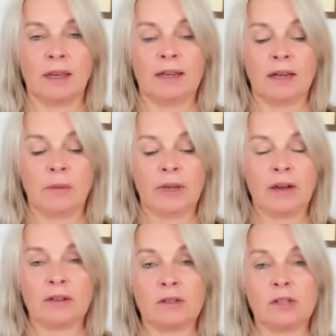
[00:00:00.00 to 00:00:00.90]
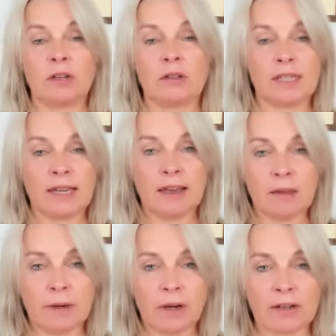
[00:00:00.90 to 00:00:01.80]
And now we're going to,
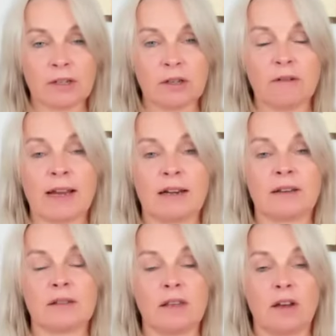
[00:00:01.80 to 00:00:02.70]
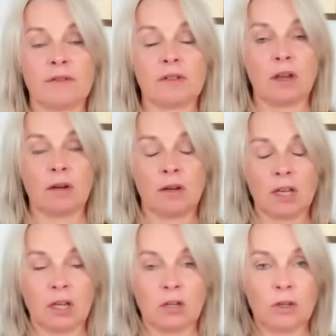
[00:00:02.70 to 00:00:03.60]
together, we're going to ground ourselves. So
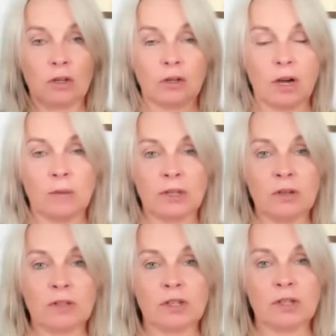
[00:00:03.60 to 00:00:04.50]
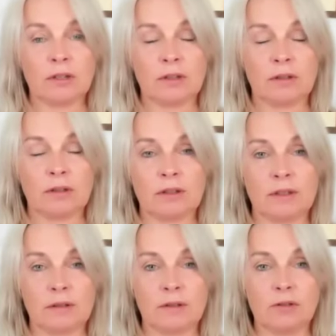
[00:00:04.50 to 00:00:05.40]
I want you to
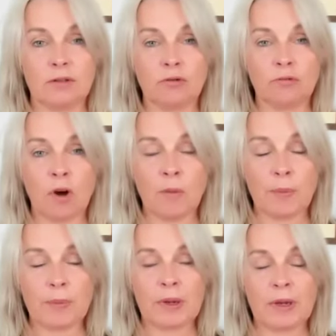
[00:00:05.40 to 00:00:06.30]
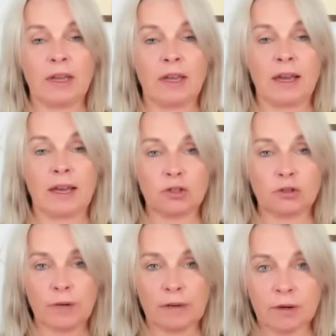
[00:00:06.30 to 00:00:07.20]
drop a
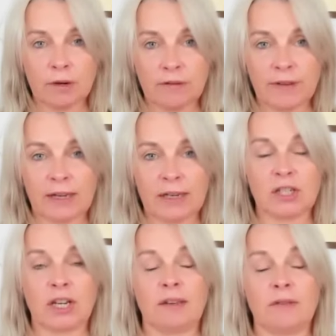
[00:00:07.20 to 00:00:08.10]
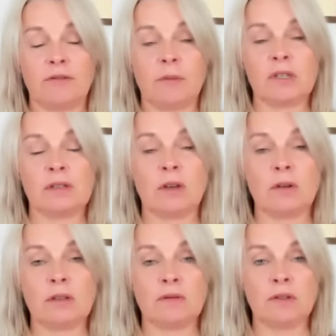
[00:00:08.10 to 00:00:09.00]
tree root of energy from the
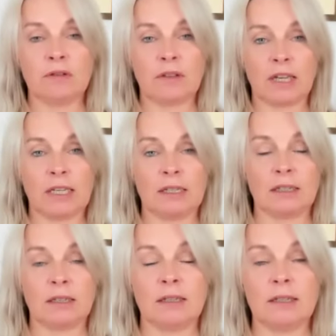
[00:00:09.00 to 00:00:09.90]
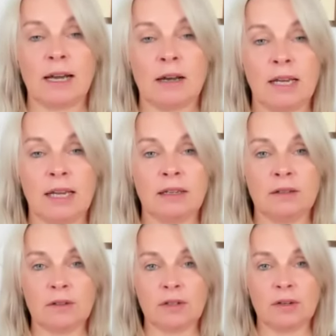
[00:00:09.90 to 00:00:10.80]
soles of your feet down
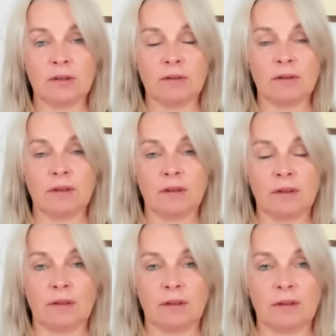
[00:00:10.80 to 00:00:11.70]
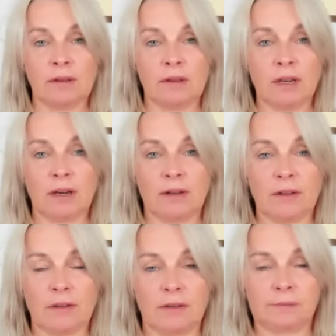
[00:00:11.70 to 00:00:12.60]
into the
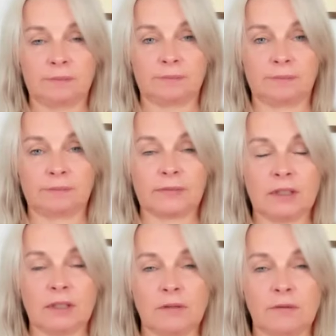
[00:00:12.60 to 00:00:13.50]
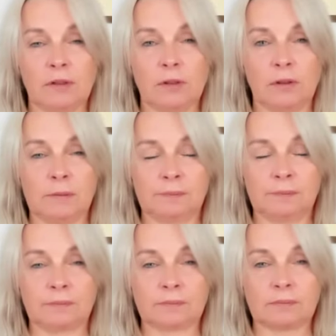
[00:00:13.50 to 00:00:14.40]
earth, into the floor,